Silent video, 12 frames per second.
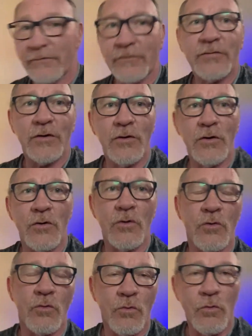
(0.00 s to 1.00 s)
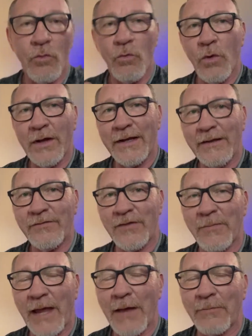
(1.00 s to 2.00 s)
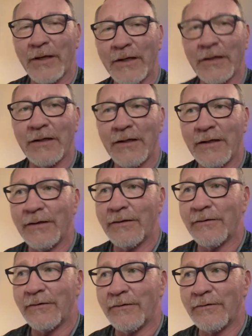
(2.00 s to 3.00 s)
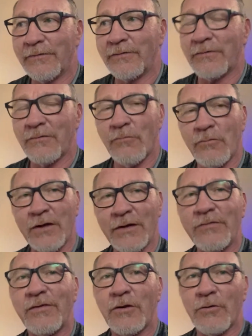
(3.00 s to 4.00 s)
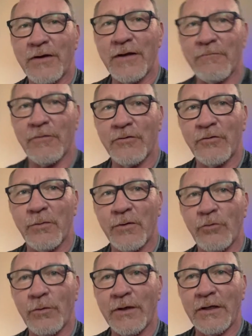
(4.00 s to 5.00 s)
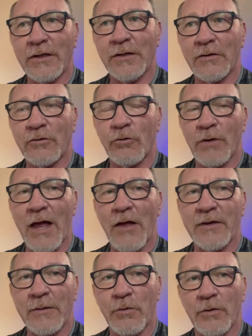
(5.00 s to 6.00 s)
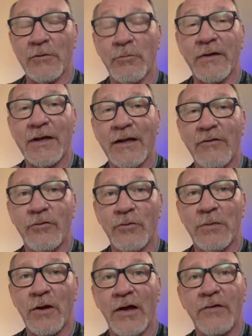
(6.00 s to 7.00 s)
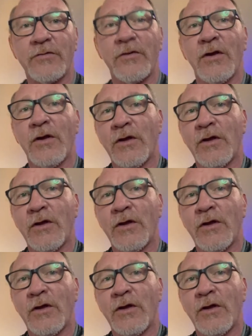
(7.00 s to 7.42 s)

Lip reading: So what ends up happening is there a difference between Creality Print with a K2 Plus